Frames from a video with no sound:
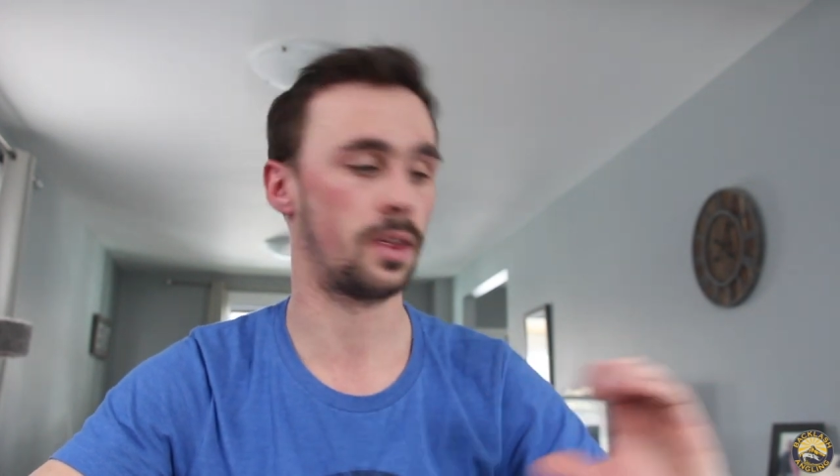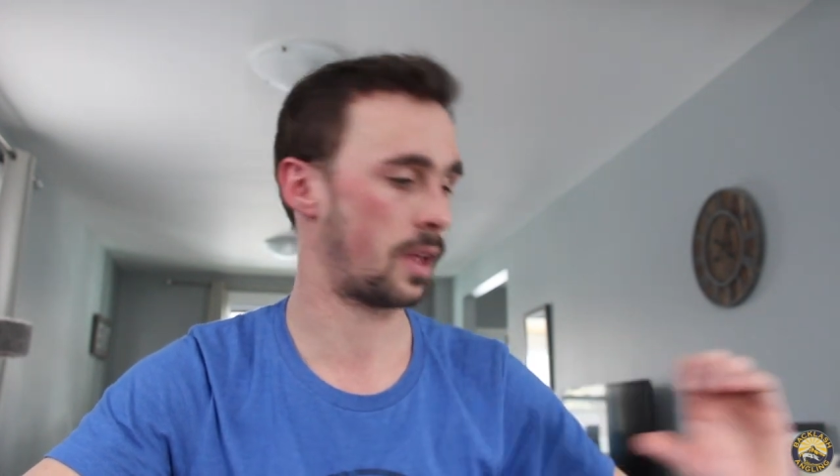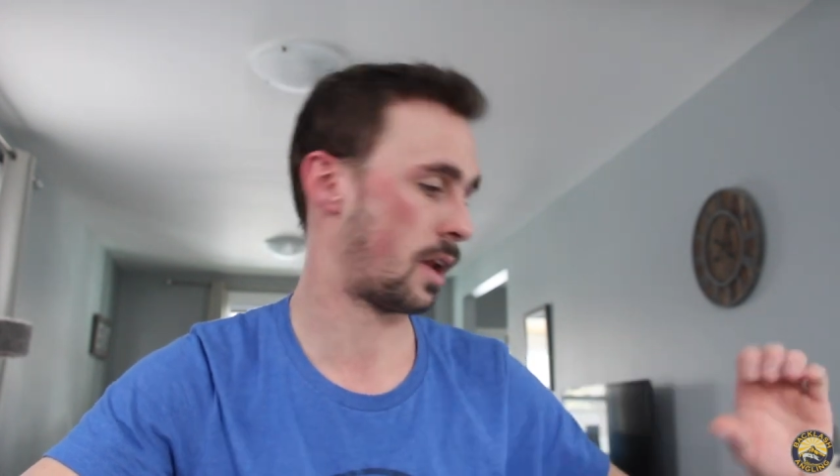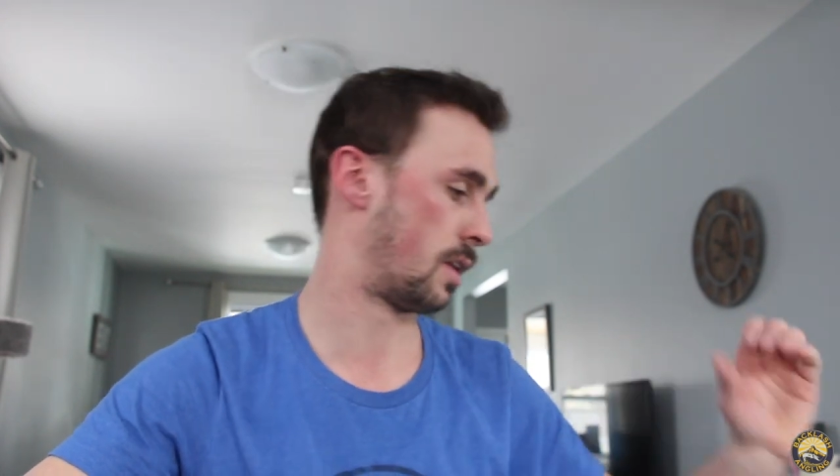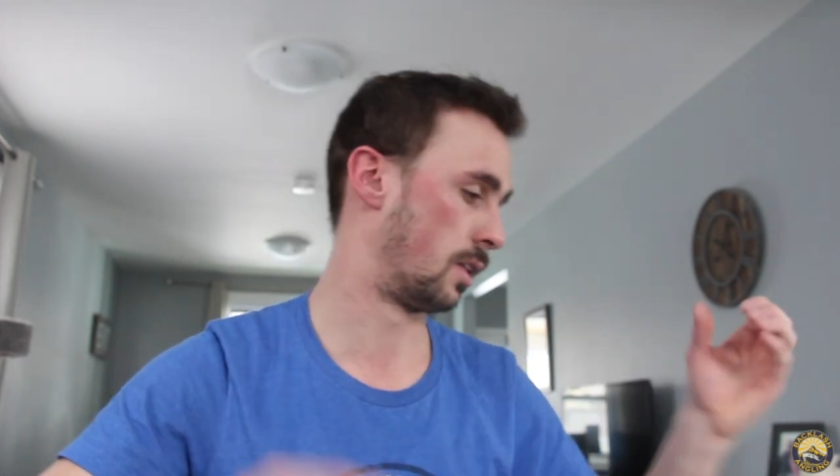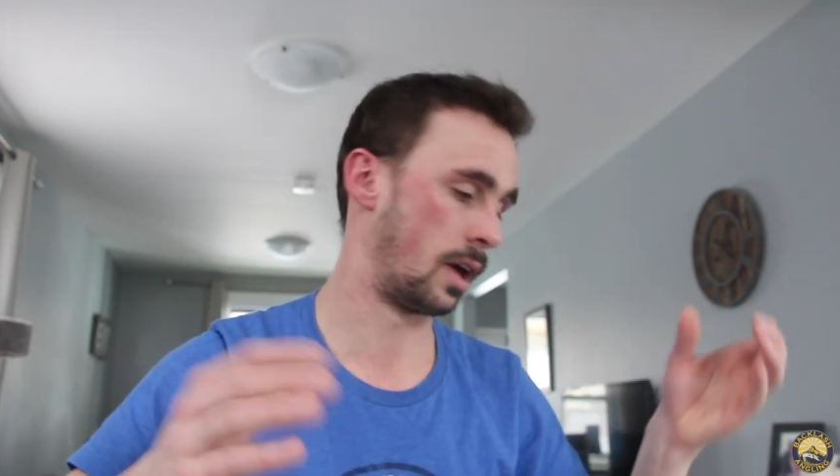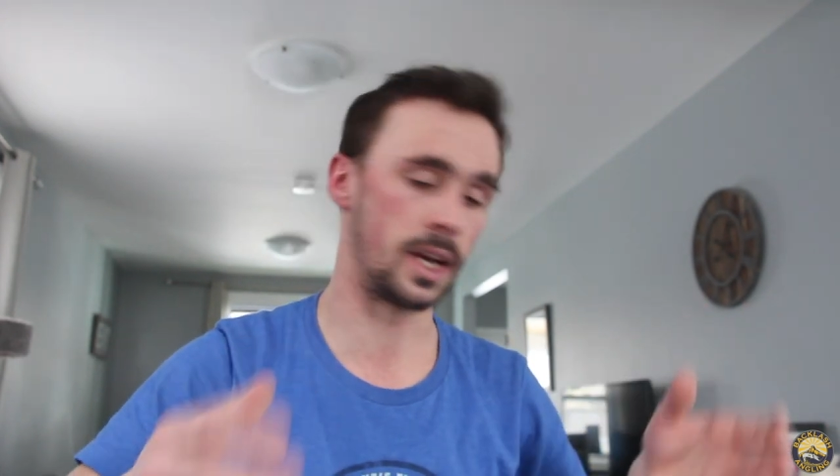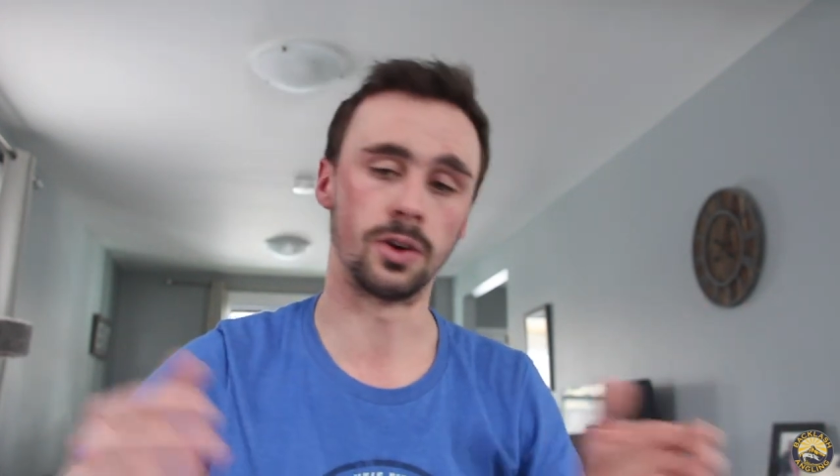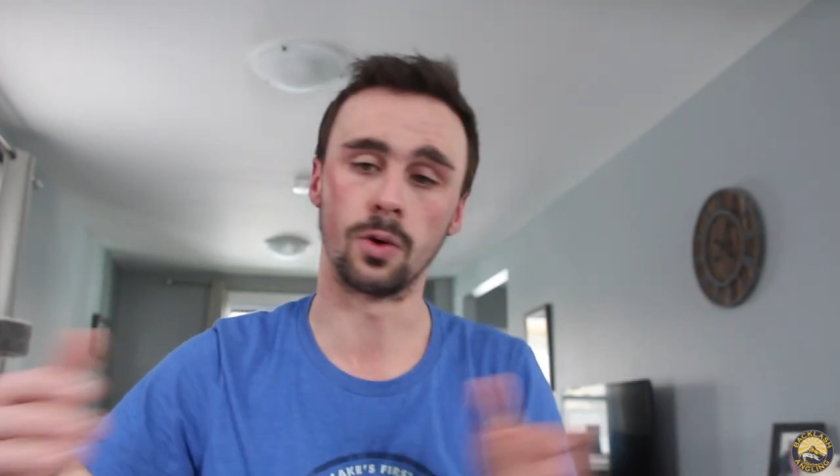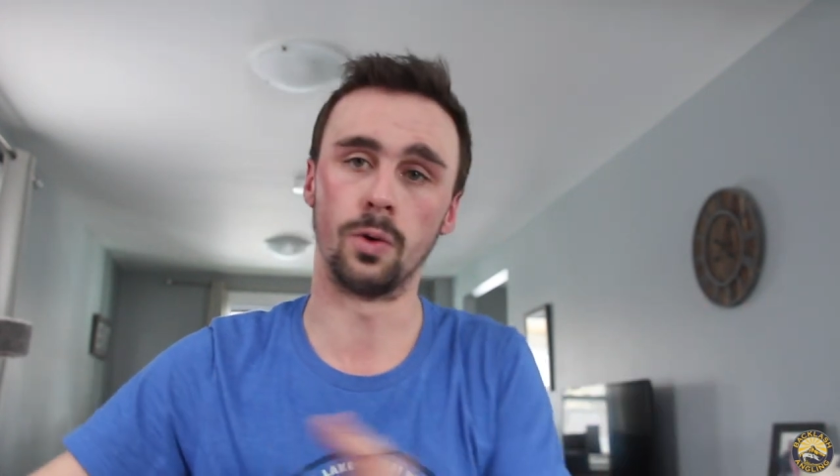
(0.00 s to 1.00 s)
and then
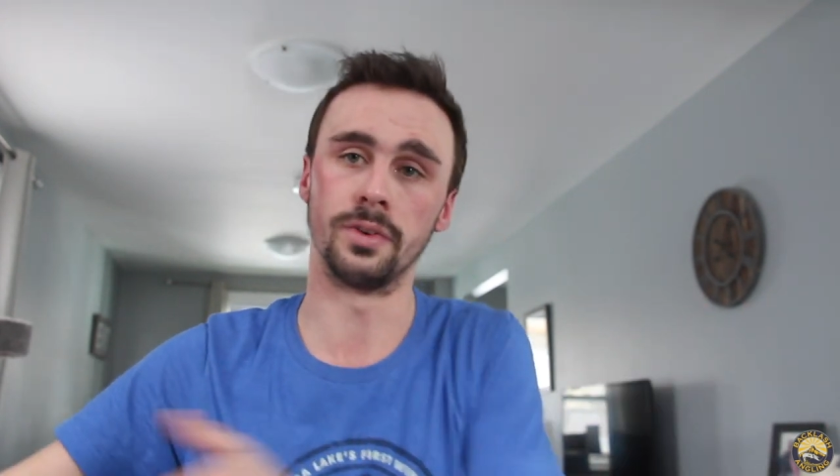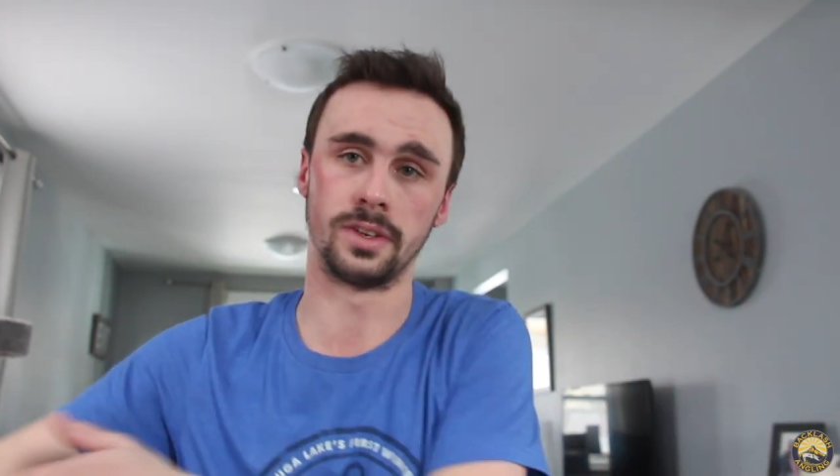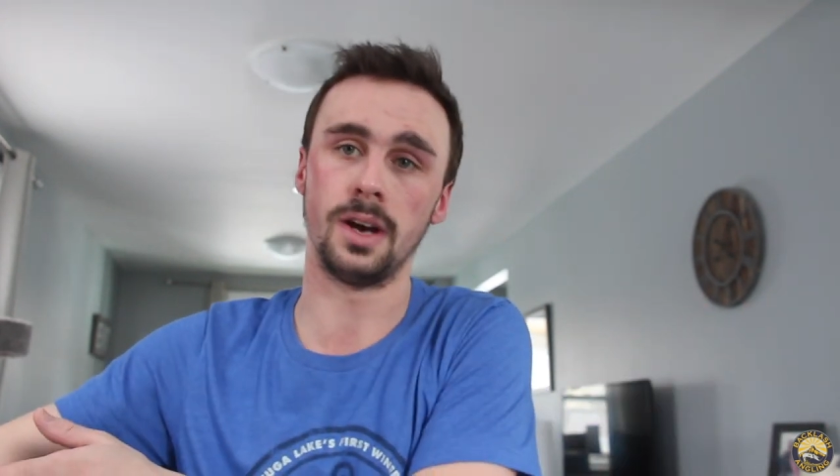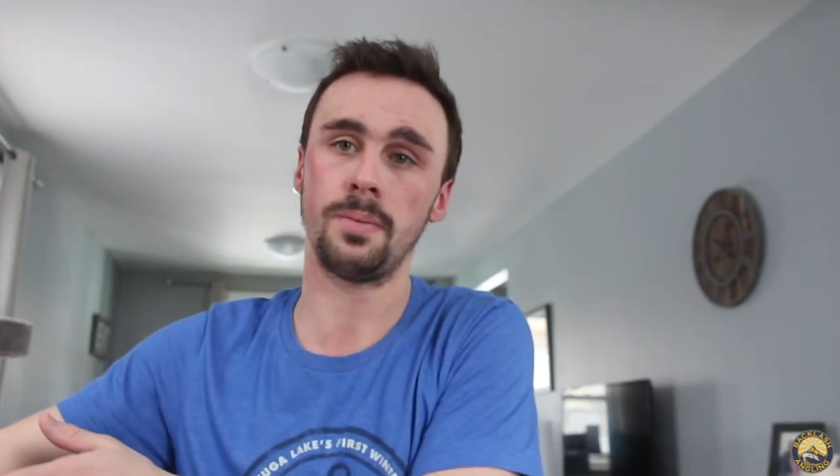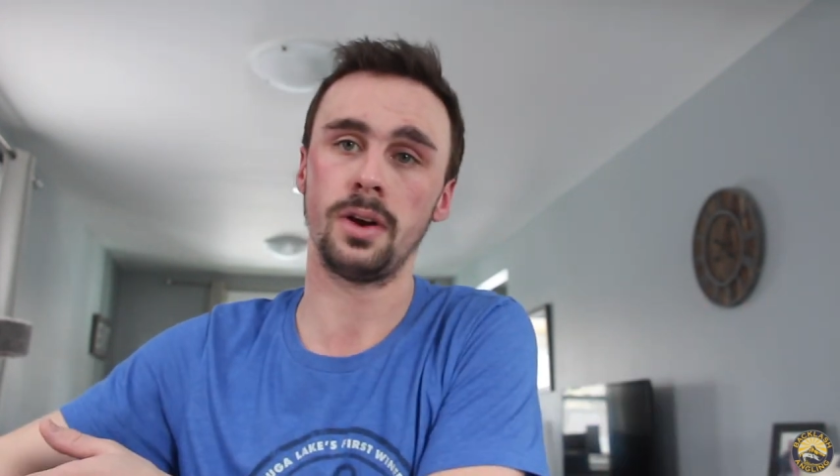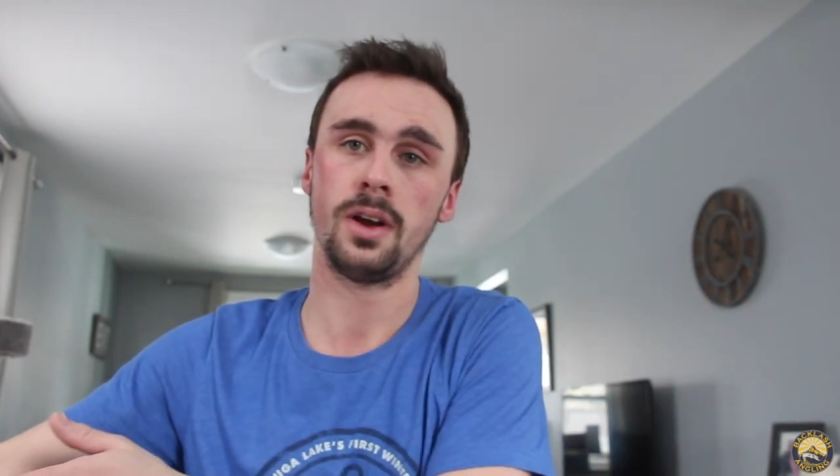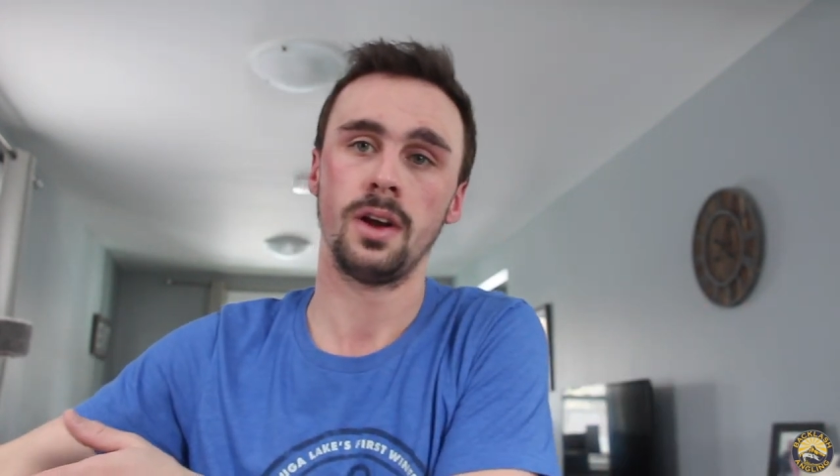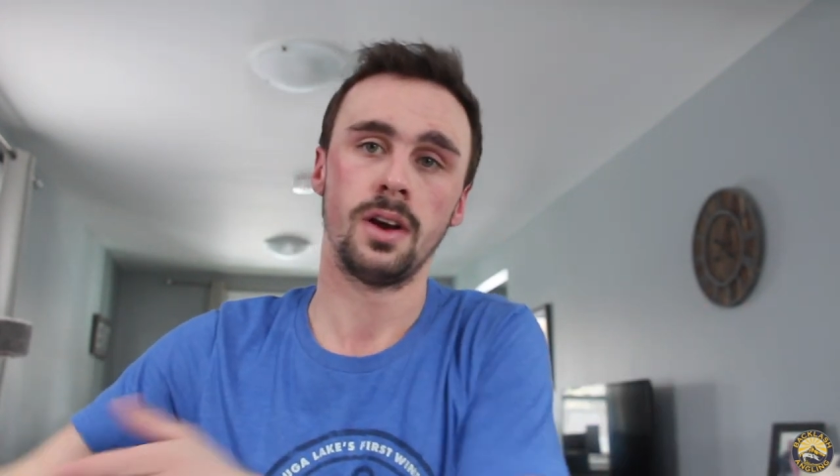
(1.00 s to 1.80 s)
line your holes up